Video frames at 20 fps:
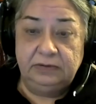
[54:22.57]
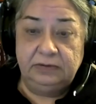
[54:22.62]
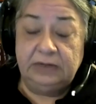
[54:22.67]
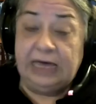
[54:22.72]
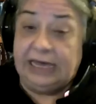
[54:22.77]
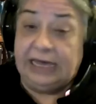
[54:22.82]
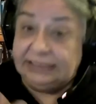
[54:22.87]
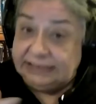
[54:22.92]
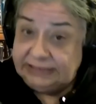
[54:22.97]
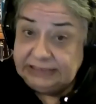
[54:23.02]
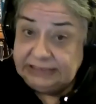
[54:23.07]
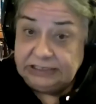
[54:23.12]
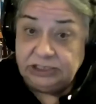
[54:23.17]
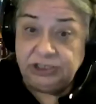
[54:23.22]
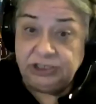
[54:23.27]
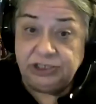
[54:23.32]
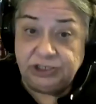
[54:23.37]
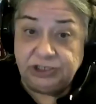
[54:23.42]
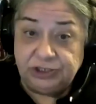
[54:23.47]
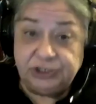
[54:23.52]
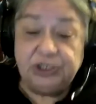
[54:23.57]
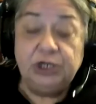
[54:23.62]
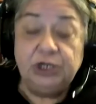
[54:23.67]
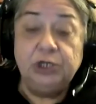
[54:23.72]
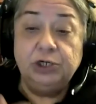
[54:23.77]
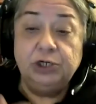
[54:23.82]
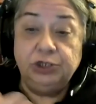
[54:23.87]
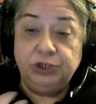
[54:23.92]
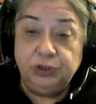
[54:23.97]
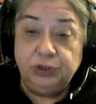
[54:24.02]
As teachers,
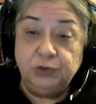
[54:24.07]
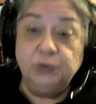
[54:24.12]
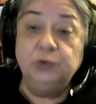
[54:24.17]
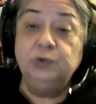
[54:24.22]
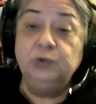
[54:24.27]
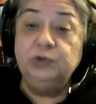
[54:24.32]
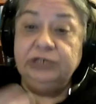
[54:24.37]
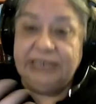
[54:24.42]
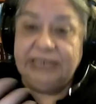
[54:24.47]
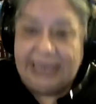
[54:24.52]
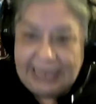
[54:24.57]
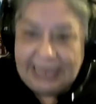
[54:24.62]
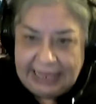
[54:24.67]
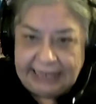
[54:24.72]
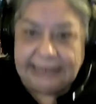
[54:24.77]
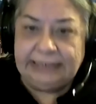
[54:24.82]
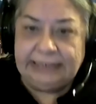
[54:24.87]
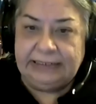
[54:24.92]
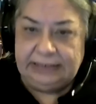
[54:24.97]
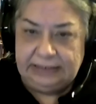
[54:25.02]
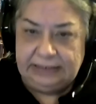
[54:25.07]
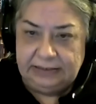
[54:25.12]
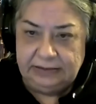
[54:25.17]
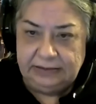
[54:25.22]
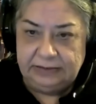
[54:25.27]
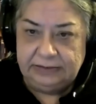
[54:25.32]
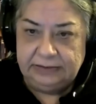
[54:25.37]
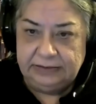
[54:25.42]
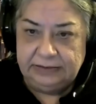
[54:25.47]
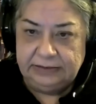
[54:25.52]
you can
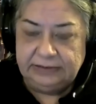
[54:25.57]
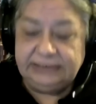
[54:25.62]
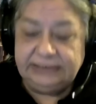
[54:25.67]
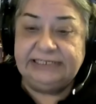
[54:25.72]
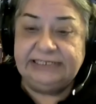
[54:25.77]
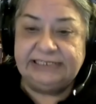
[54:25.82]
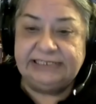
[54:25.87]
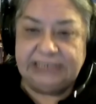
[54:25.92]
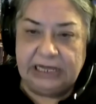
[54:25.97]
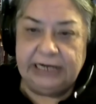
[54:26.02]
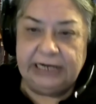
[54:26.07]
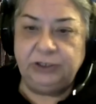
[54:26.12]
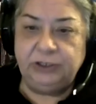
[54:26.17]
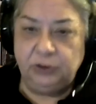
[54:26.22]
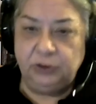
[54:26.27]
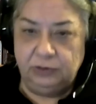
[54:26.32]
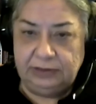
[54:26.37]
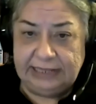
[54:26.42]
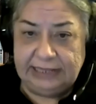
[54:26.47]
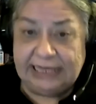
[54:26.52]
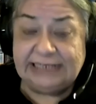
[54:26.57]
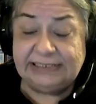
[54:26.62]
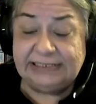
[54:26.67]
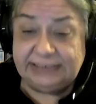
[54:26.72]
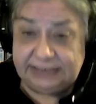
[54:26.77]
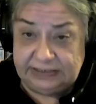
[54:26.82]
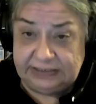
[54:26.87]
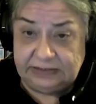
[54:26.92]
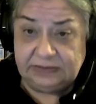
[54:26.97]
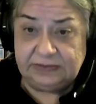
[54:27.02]
design your
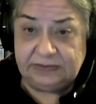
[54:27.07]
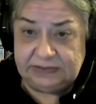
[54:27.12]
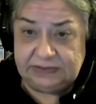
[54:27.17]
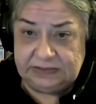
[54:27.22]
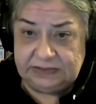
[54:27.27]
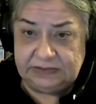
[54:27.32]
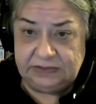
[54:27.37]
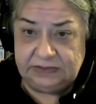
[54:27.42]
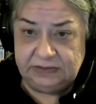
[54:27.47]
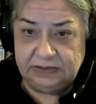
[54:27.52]
lessons.